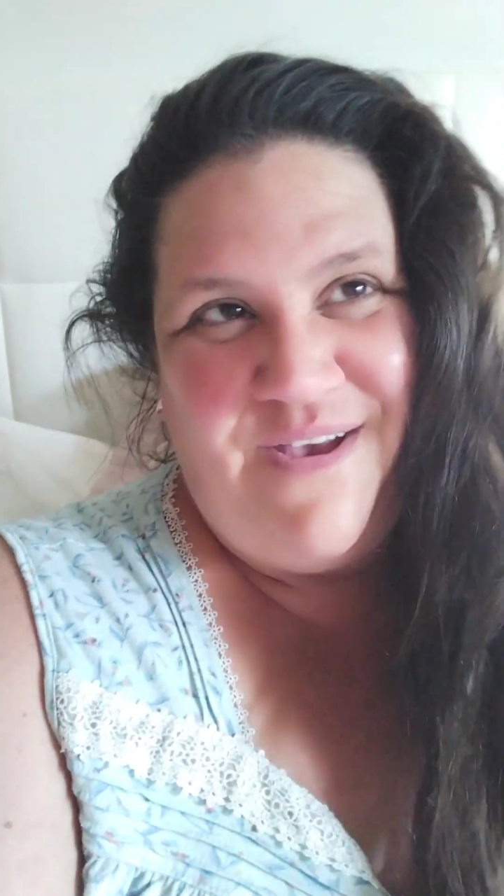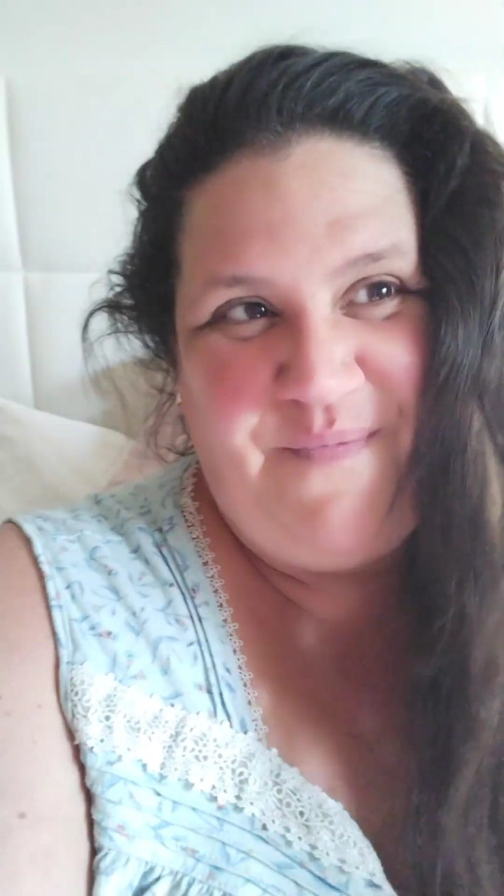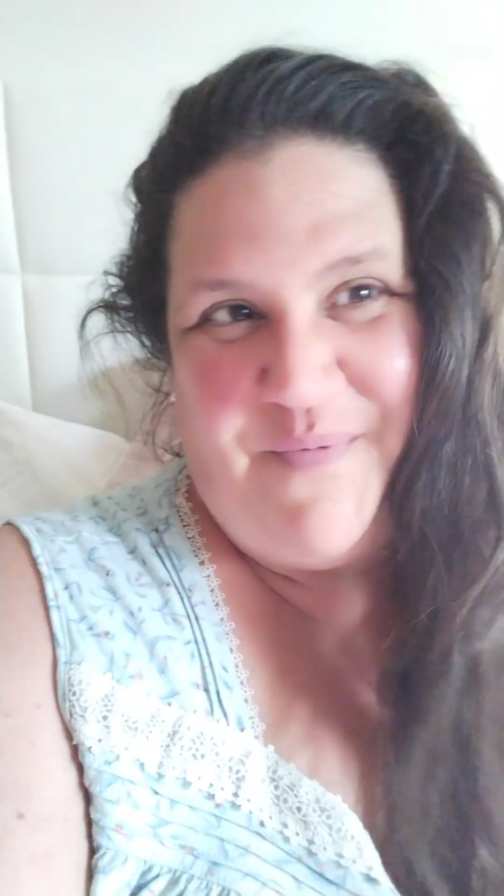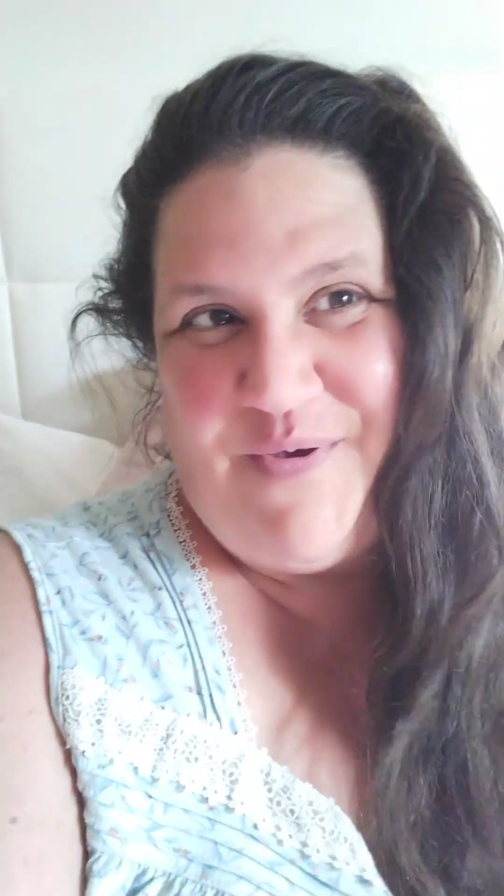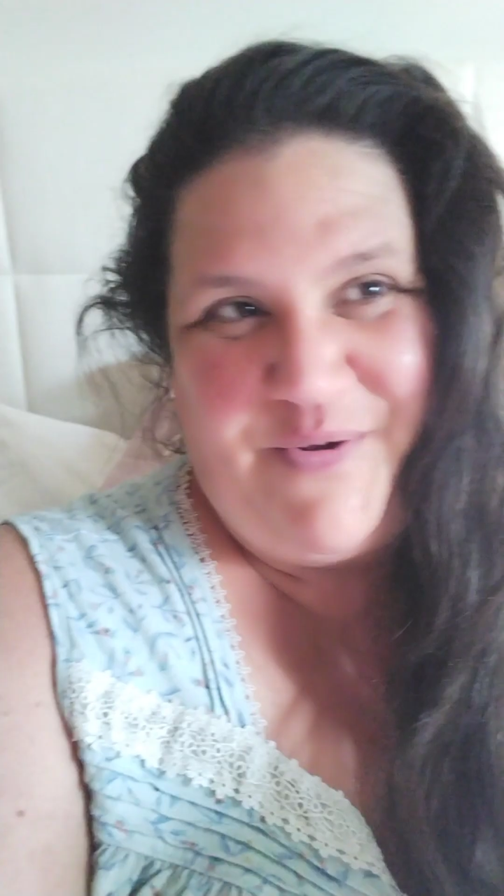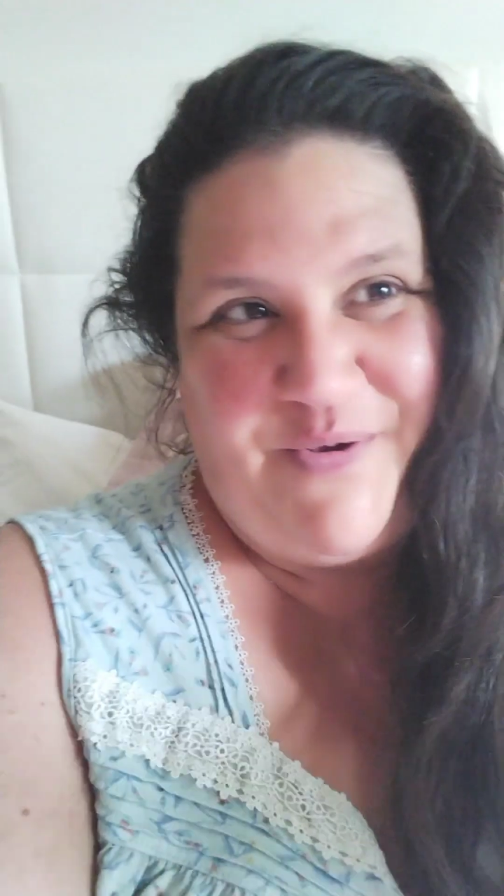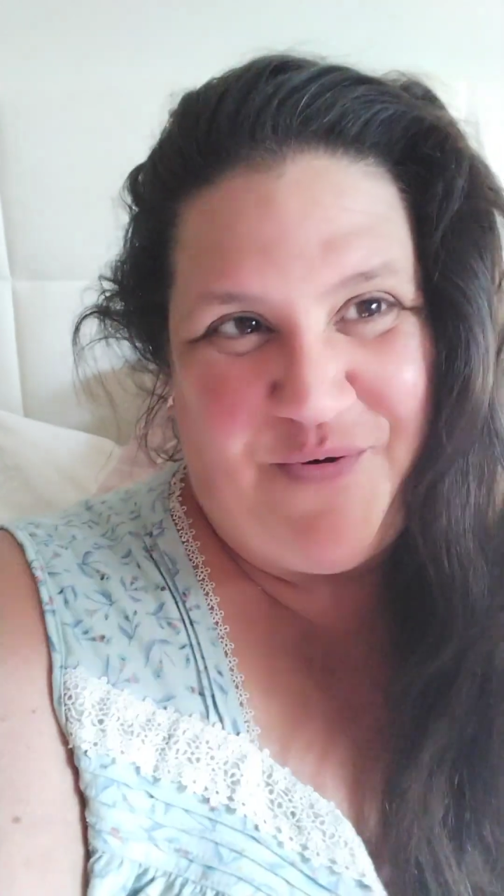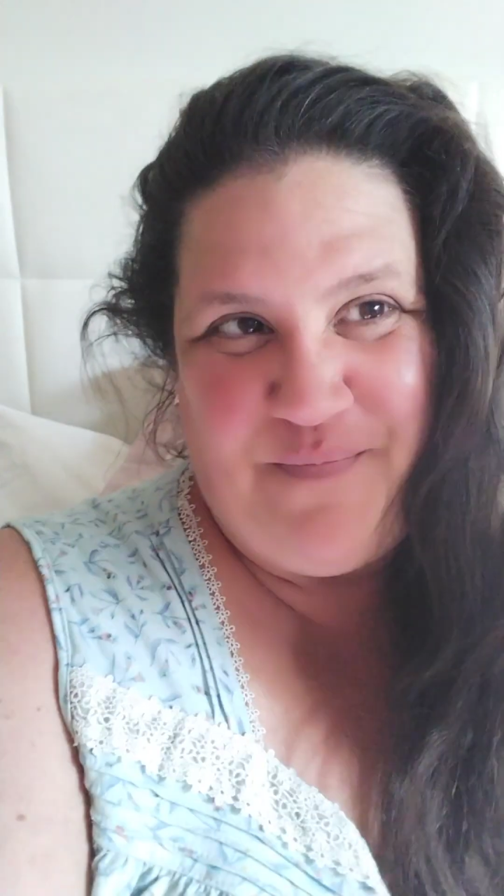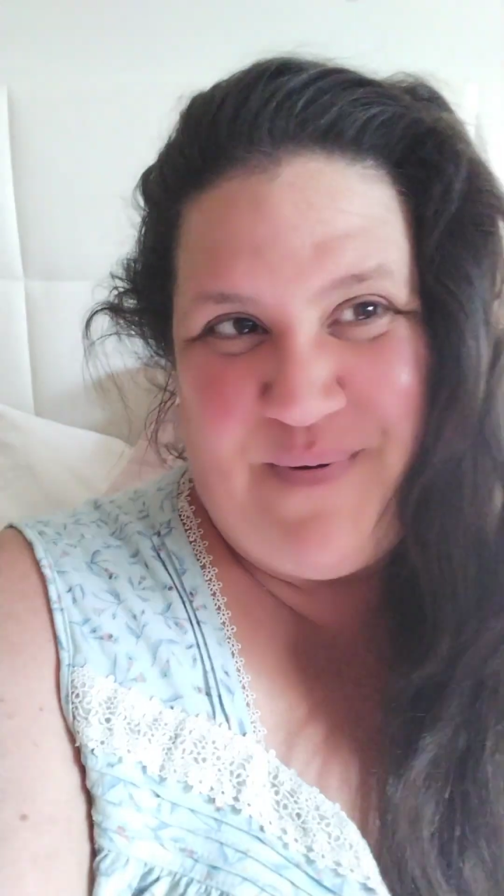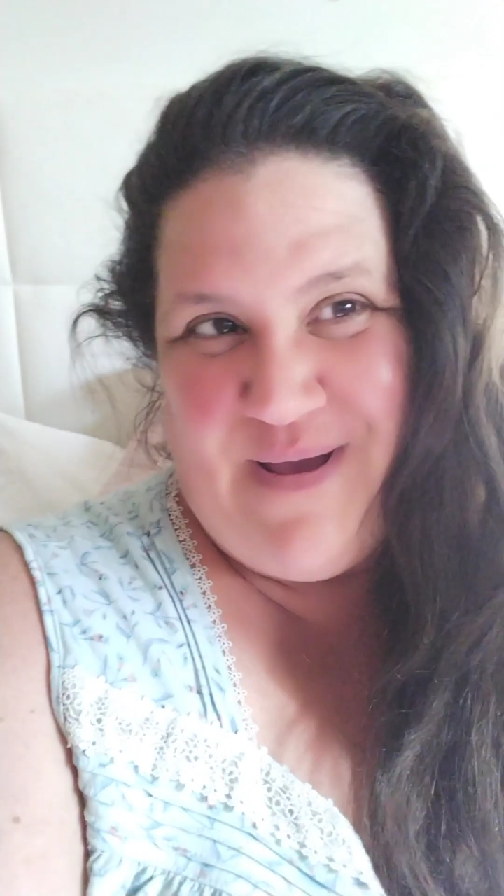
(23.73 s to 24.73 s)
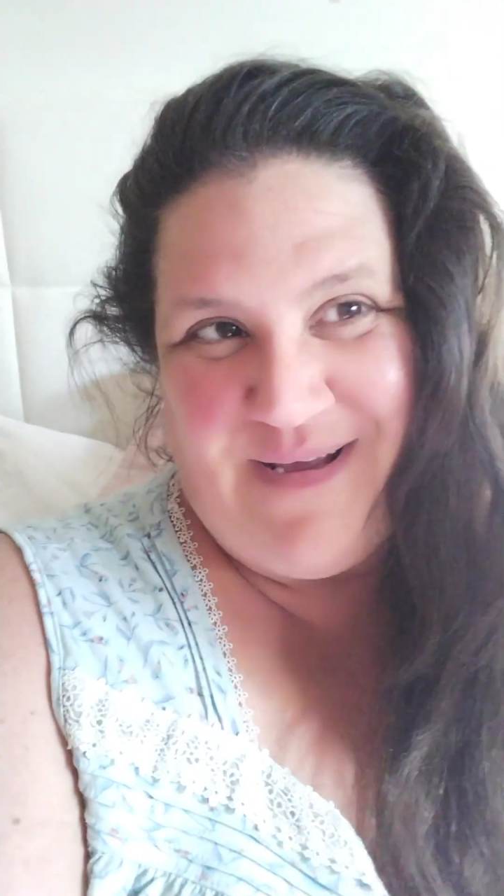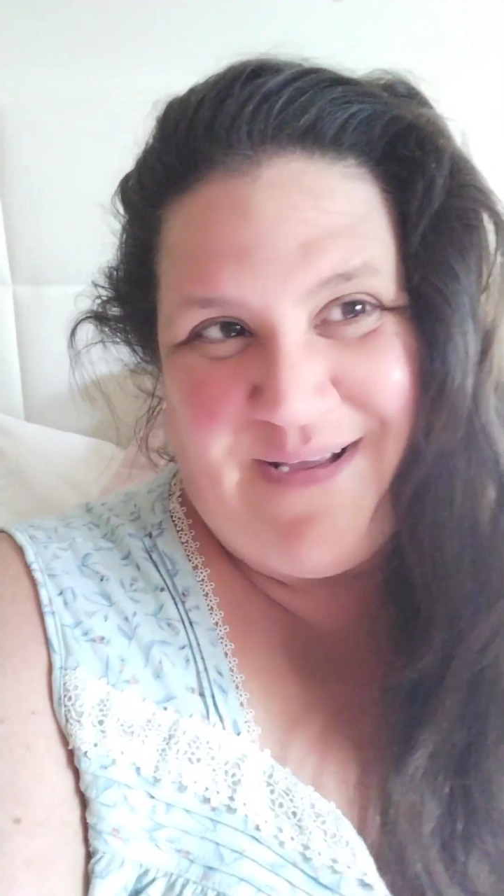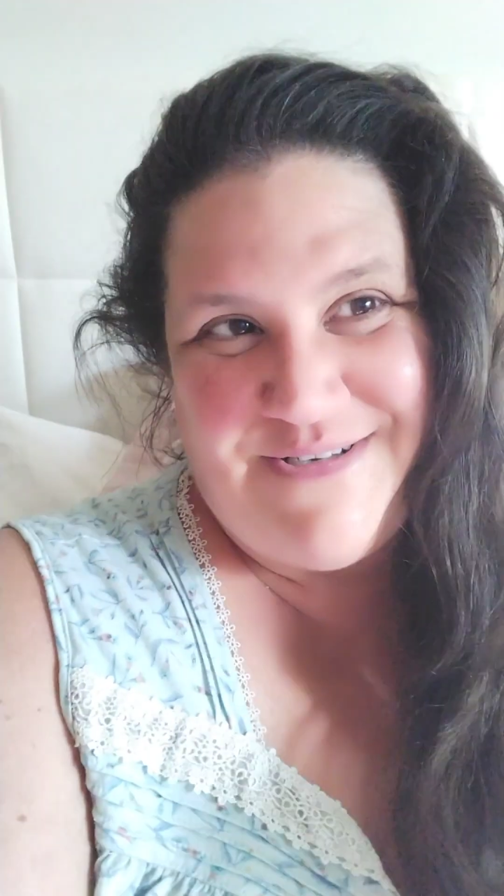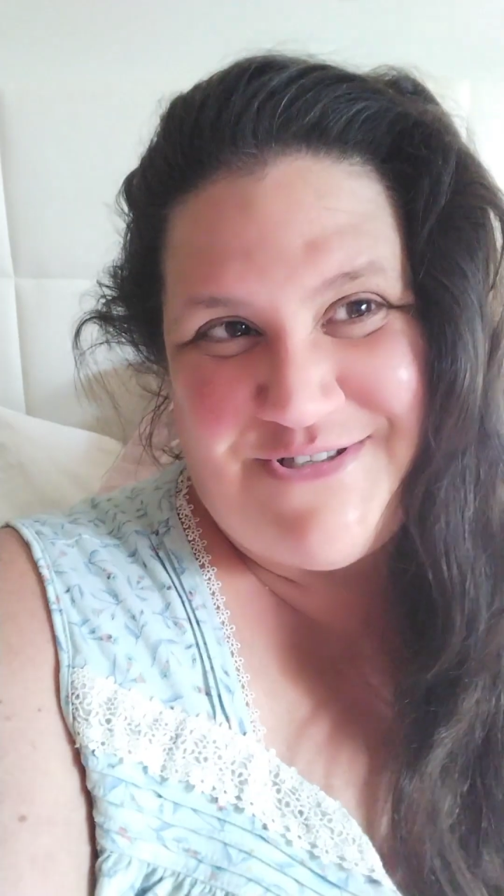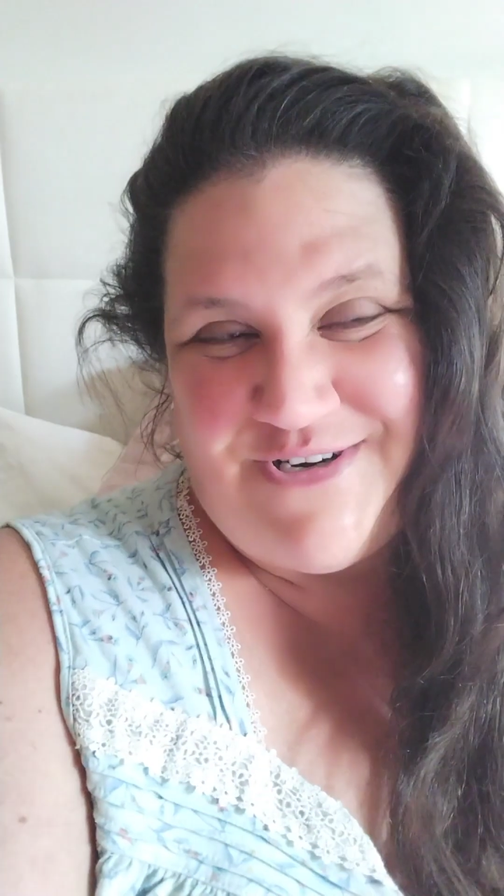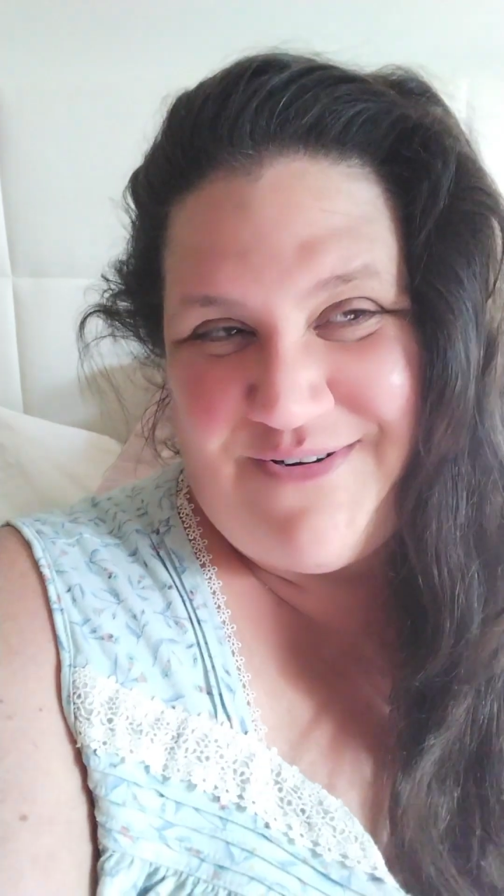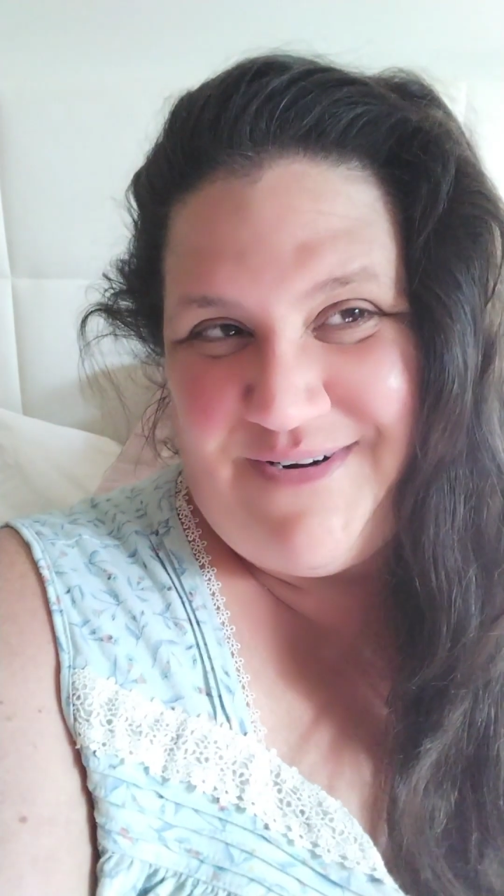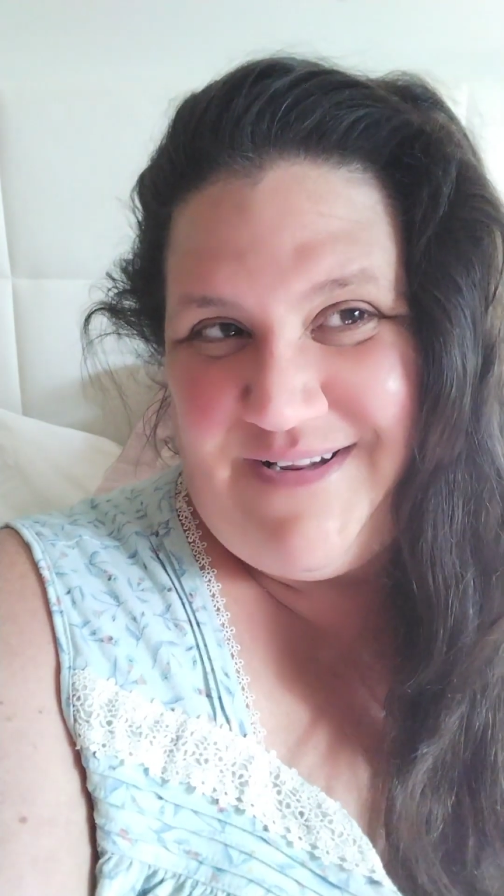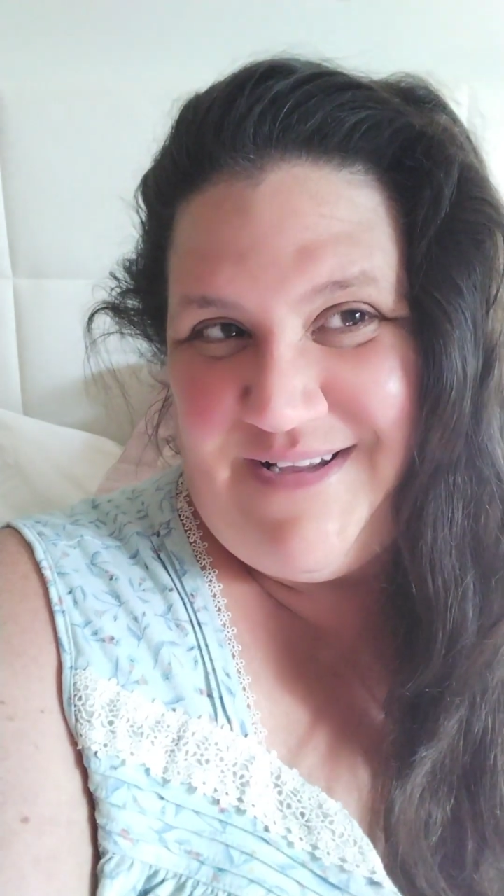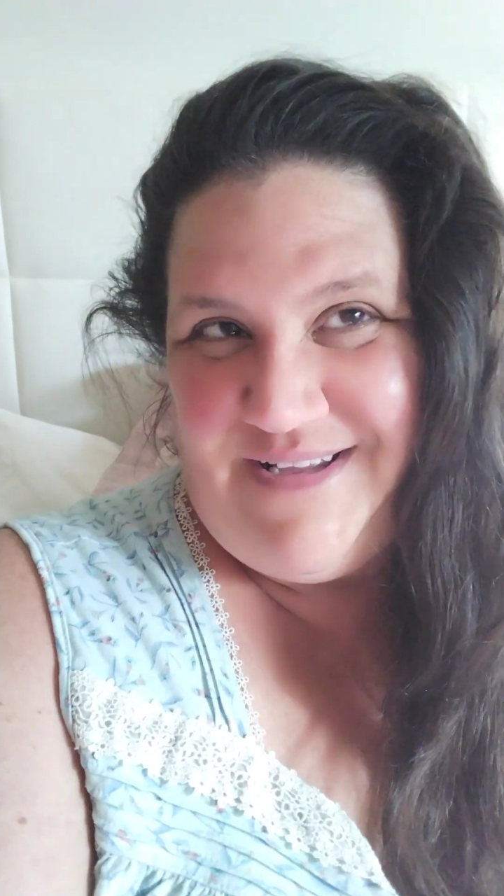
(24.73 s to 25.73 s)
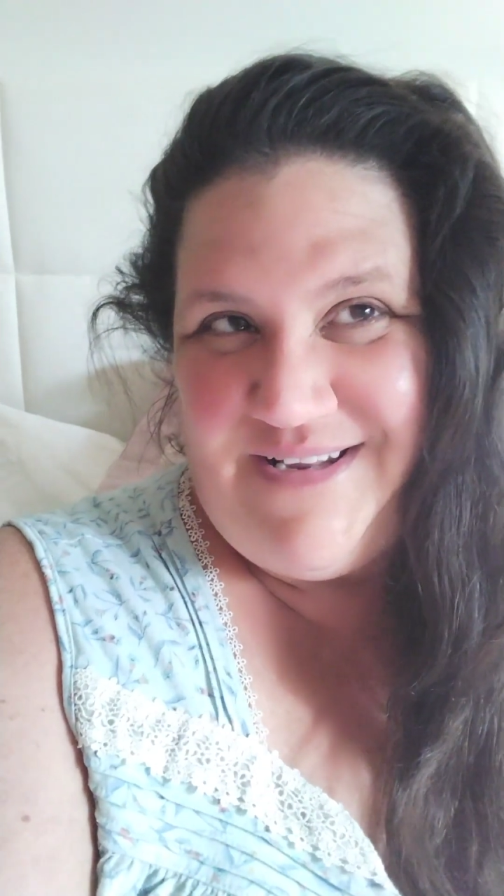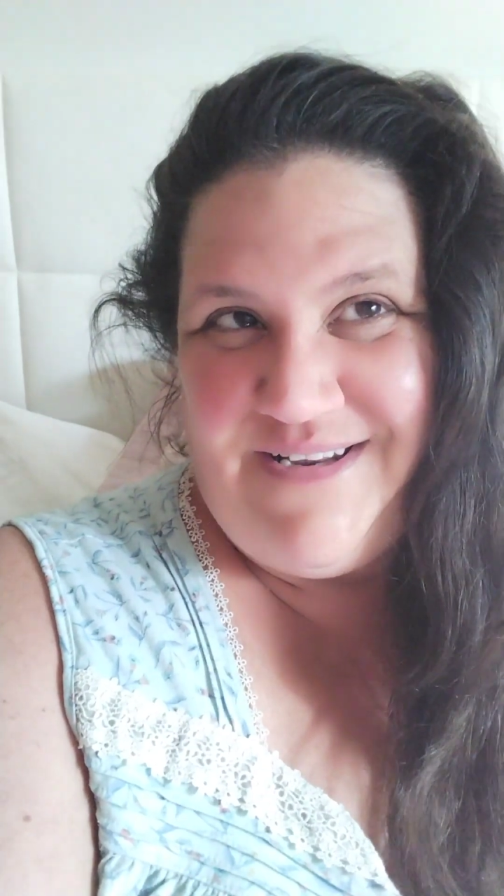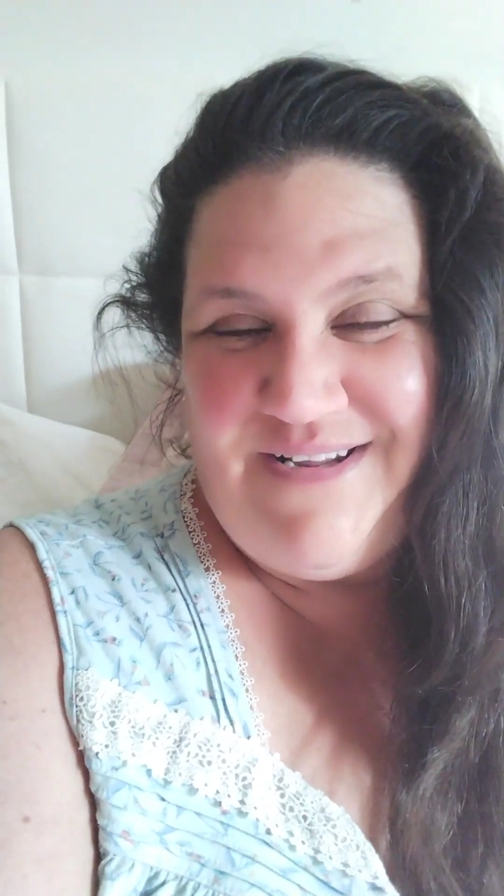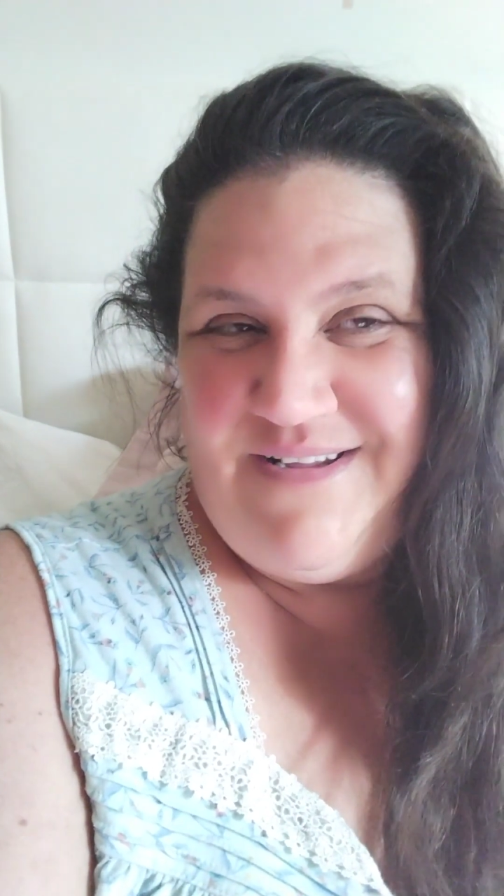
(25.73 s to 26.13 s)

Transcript: I'm gonna go back and share it again,